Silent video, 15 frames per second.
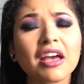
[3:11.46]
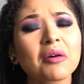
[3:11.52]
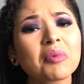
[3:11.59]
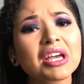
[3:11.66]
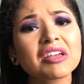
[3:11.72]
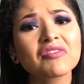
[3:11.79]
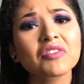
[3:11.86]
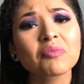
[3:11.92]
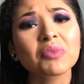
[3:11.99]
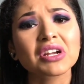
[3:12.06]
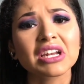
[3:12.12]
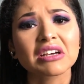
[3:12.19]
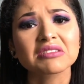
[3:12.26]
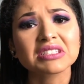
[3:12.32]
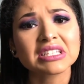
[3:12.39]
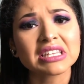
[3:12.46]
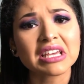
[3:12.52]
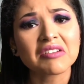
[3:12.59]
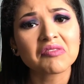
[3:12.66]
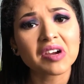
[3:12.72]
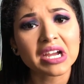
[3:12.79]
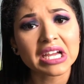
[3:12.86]
Am I even pronouncing
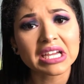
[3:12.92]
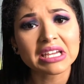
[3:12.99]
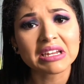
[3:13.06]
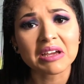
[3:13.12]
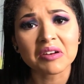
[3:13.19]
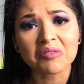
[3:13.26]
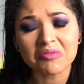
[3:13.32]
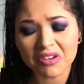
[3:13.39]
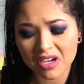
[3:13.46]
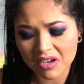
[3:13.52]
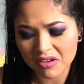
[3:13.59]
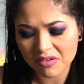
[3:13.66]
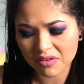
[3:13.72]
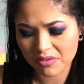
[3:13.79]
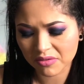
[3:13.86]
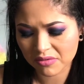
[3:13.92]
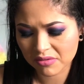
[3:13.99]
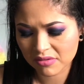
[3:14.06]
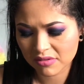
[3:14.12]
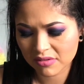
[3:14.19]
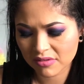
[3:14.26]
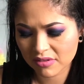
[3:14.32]
that right? I don't know.
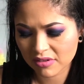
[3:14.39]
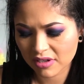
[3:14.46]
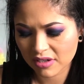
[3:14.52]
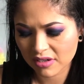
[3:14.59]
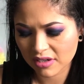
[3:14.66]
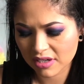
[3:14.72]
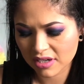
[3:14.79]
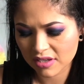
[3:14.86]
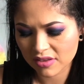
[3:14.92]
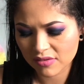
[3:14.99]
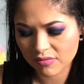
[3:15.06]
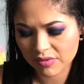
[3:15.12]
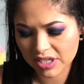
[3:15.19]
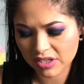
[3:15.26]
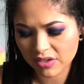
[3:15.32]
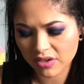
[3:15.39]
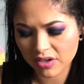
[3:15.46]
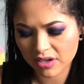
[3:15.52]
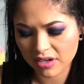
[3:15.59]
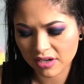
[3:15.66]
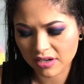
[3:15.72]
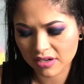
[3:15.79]
Another real
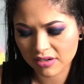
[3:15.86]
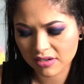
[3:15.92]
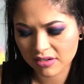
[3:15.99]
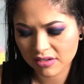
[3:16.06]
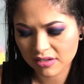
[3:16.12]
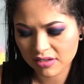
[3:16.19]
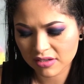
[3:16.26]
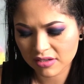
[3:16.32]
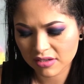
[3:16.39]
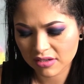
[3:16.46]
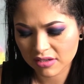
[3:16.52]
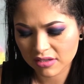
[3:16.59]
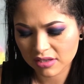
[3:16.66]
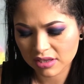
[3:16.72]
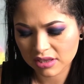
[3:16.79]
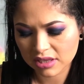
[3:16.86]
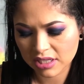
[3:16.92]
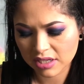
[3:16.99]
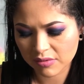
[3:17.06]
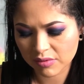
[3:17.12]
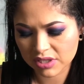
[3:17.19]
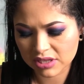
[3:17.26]
her
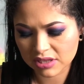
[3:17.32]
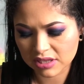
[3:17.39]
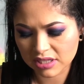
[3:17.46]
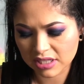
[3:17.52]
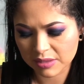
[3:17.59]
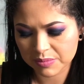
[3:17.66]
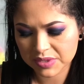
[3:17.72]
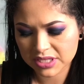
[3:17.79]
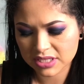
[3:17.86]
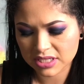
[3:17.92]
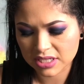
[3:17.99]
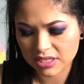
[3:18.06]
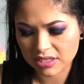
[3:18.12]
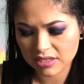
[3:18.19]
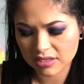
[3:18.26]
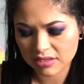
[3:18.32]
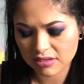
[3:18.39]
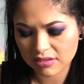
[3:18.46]
liquid lipstick.